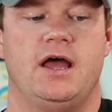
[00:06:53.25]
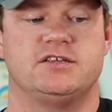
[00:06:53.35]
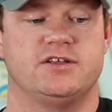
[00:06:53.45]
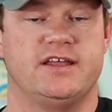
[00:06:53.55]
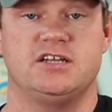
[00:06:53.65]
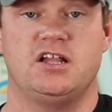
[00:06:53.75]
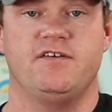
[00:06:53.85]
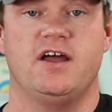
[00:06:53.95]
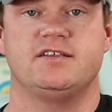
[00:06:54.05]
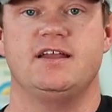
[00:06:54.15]
So that's all I've
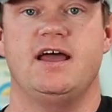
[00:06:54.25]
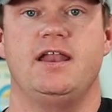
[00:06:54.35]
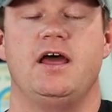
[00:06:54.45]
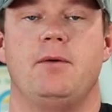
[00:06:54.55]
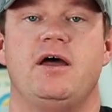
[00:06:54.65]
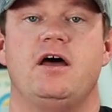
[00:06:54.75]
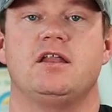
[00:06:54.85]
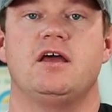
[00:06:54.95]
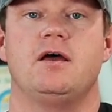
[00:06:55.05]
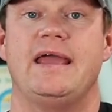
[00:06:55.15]
got tonight
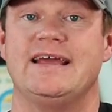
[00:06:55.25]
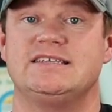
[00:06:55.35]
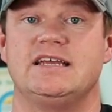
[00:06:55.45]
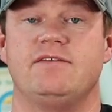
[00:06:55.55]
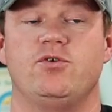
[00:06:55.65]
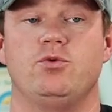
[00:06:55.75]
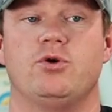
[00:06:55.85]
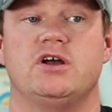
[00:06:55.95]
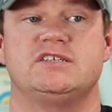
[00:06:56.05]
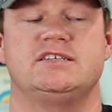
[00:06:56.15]
about antique food
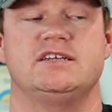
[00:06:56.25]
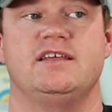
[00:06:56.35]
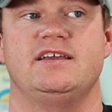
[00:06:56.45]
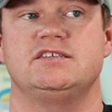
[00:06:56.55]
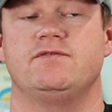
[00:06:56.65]
processing things.